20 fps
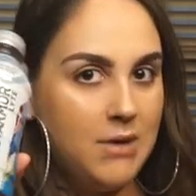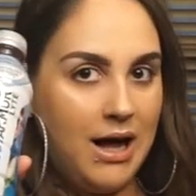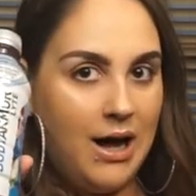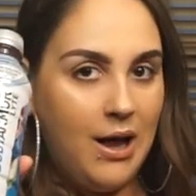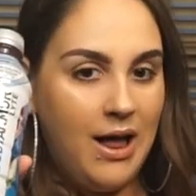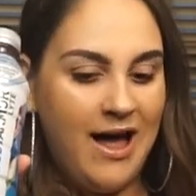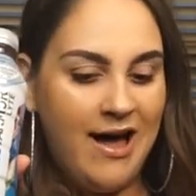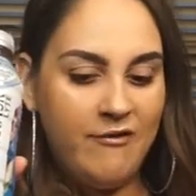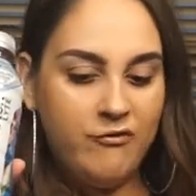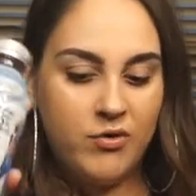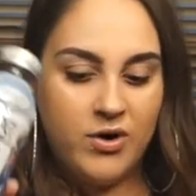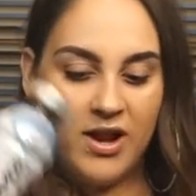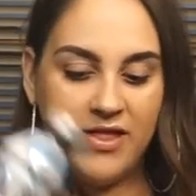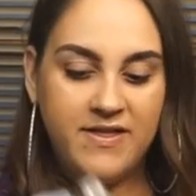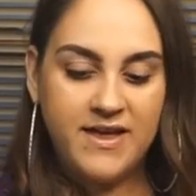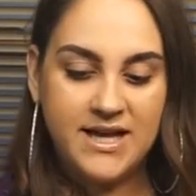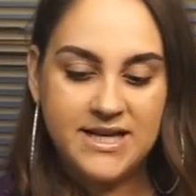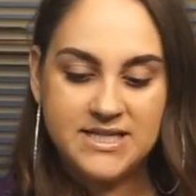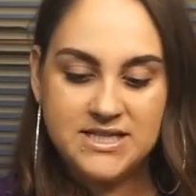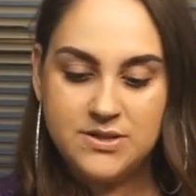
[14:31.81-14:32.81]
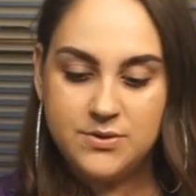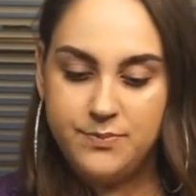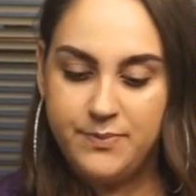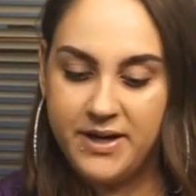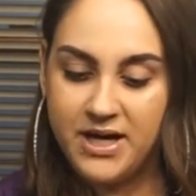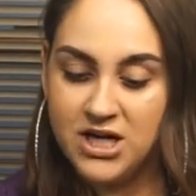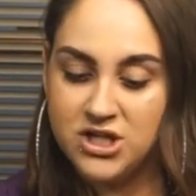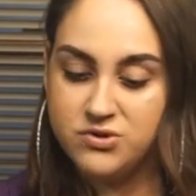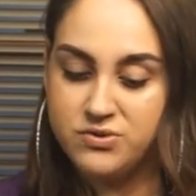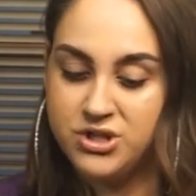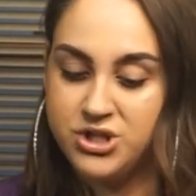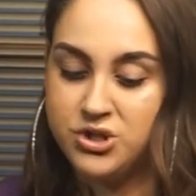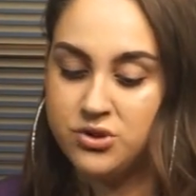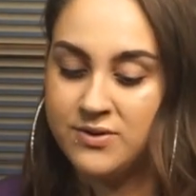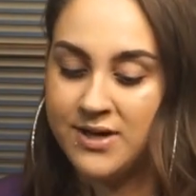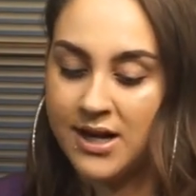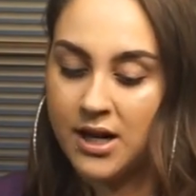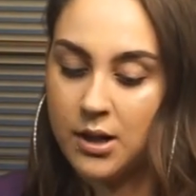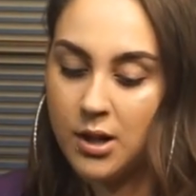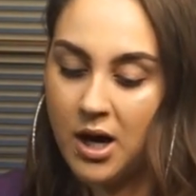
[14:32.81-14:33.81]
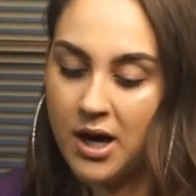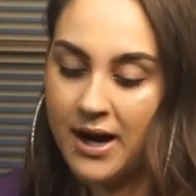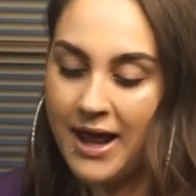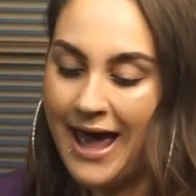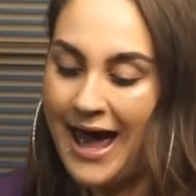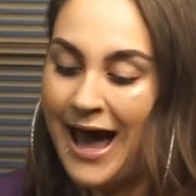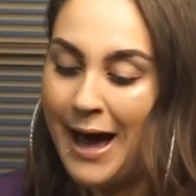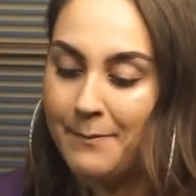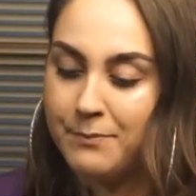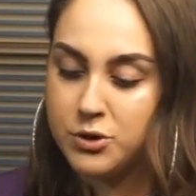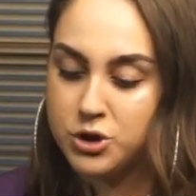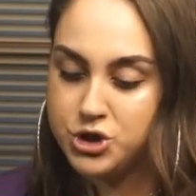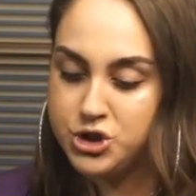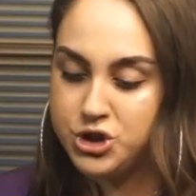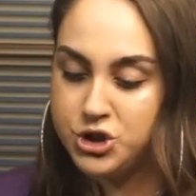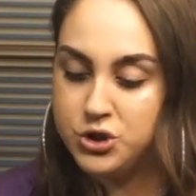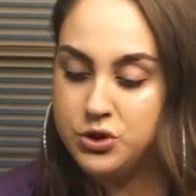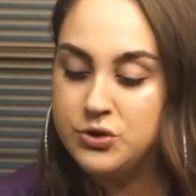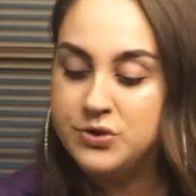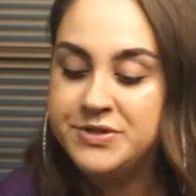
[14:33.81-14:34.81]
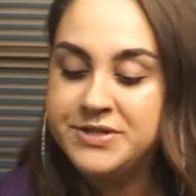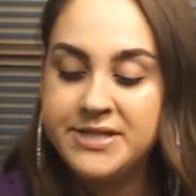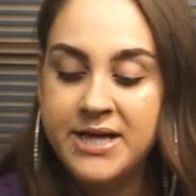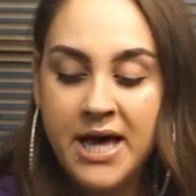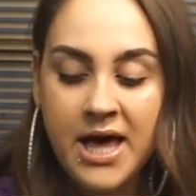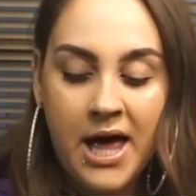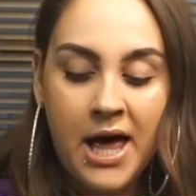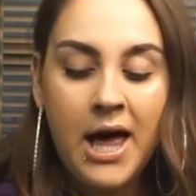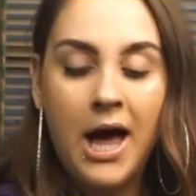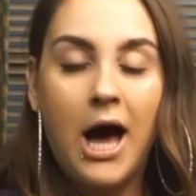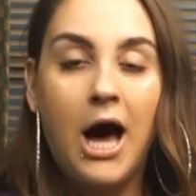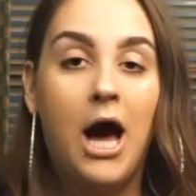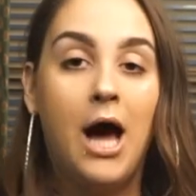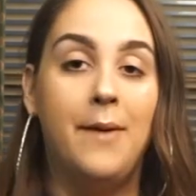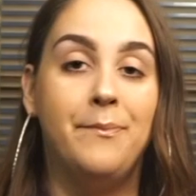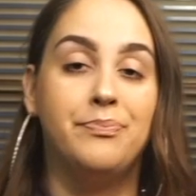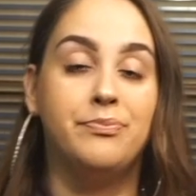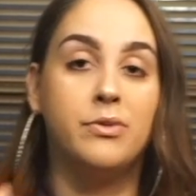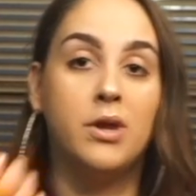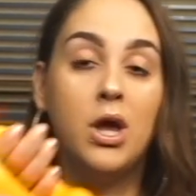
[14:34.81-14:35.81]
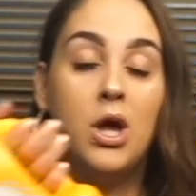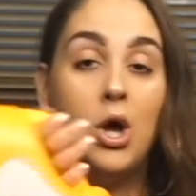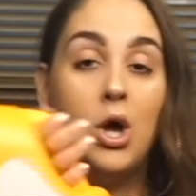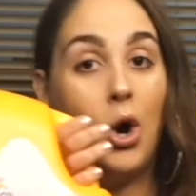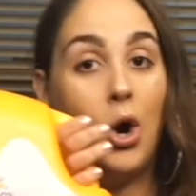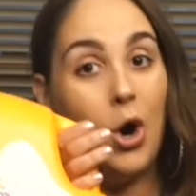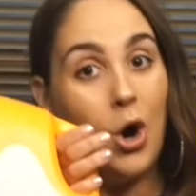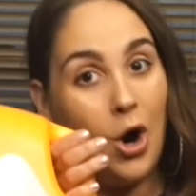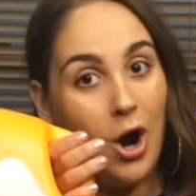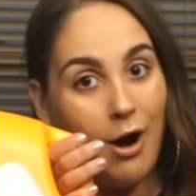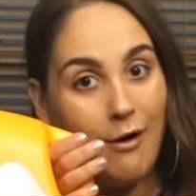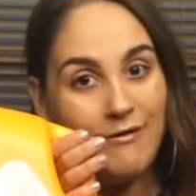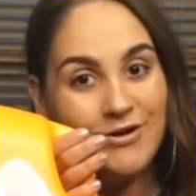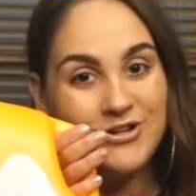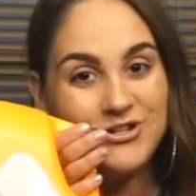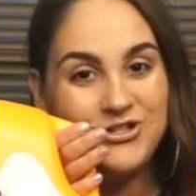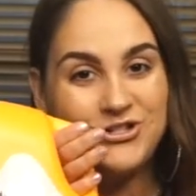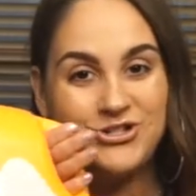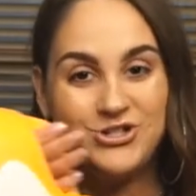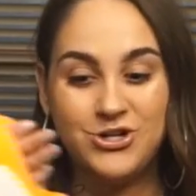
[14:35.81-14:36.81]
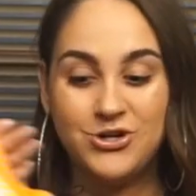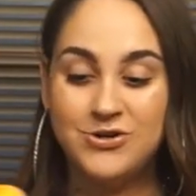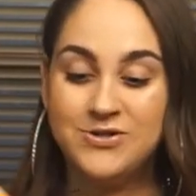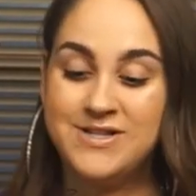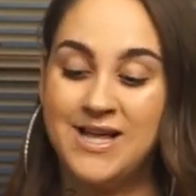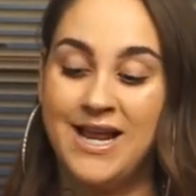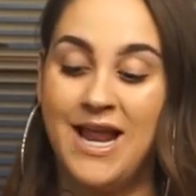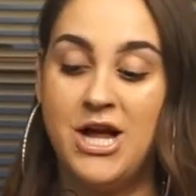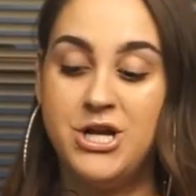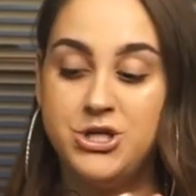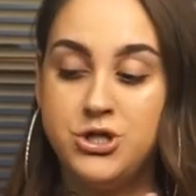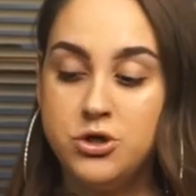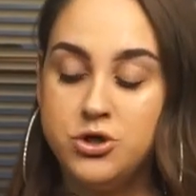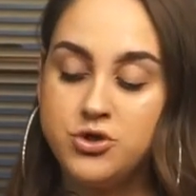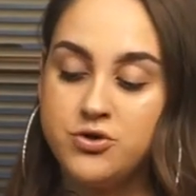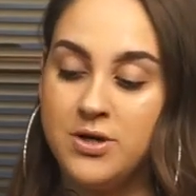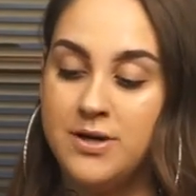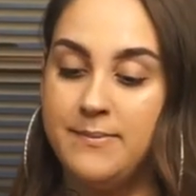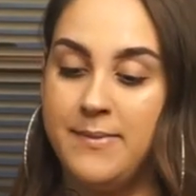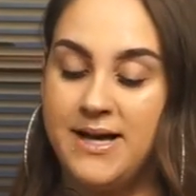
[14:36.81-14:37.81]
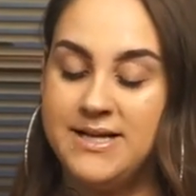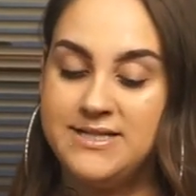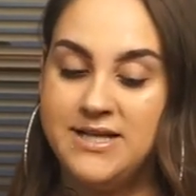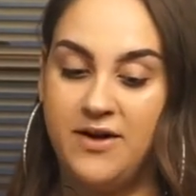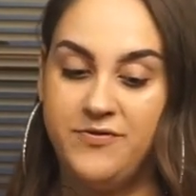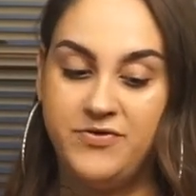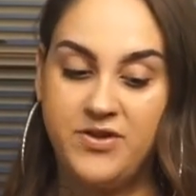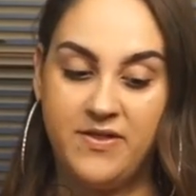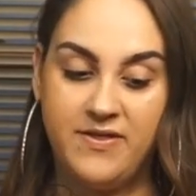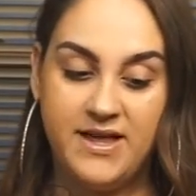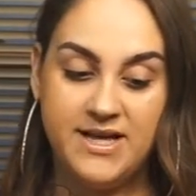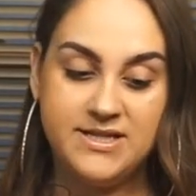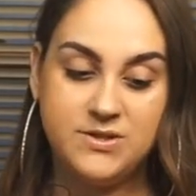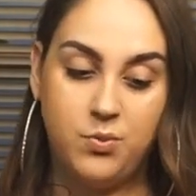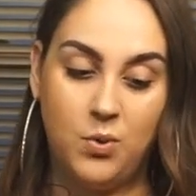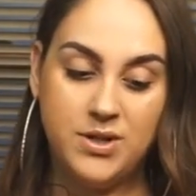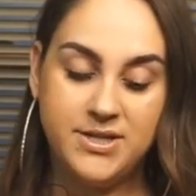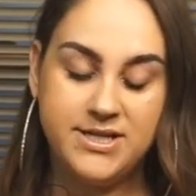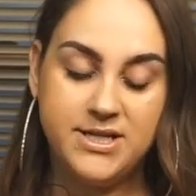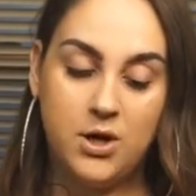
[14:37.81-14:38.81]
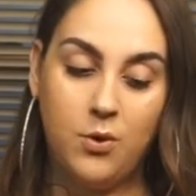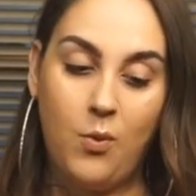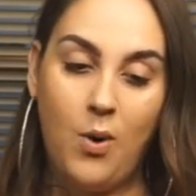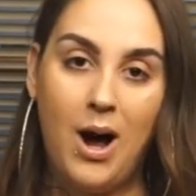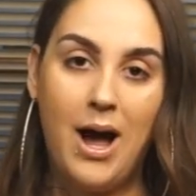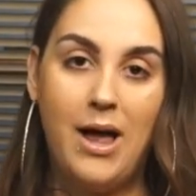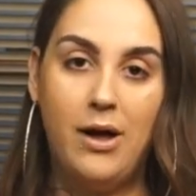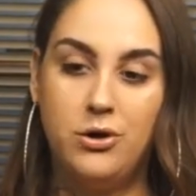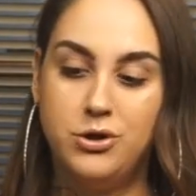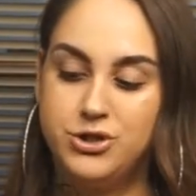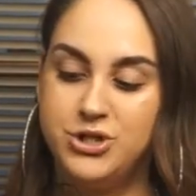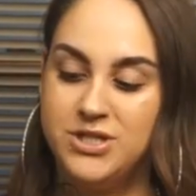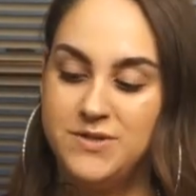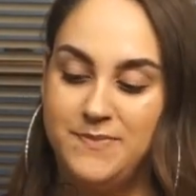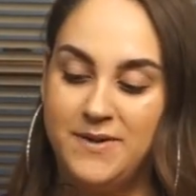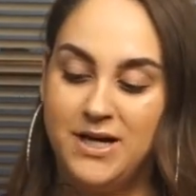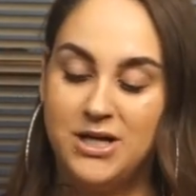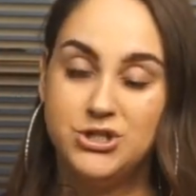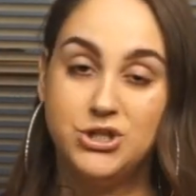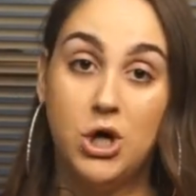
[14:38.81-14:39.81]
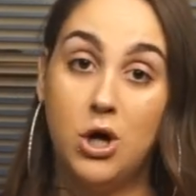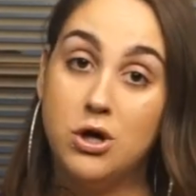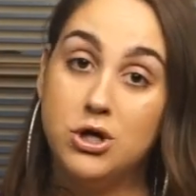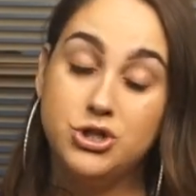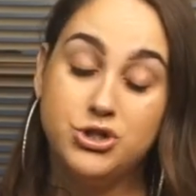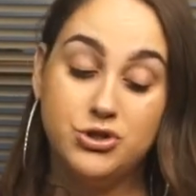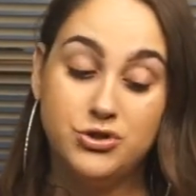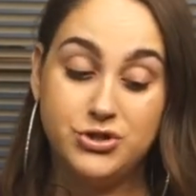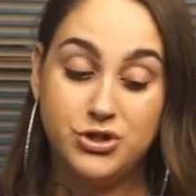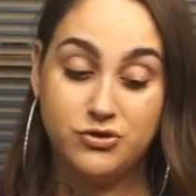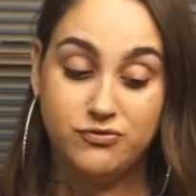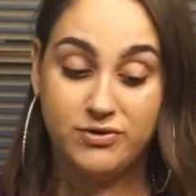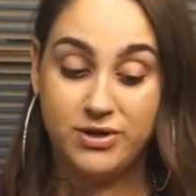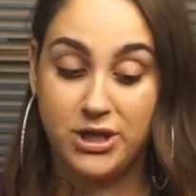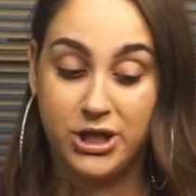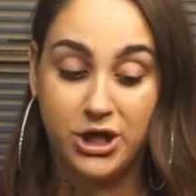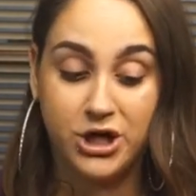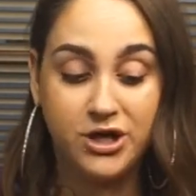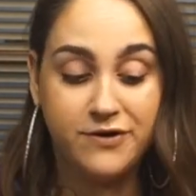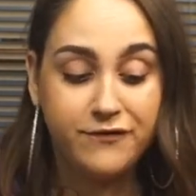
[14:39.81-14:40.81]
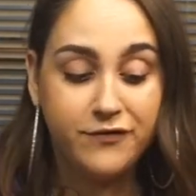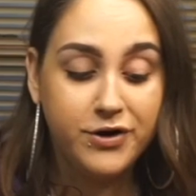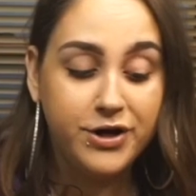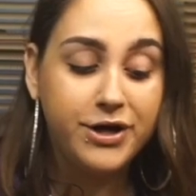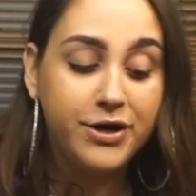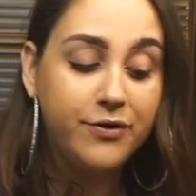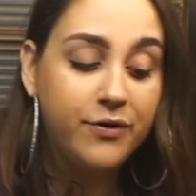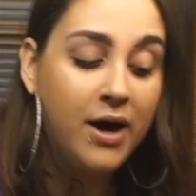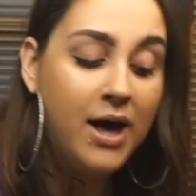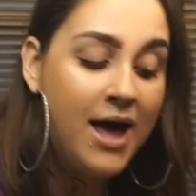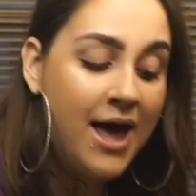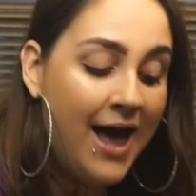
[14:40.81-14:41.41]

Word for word: I'll have one of these because we do get a lot of apple juice, um, orange juice, and I do treat myself to this once in a while just because orange juice is really good for you.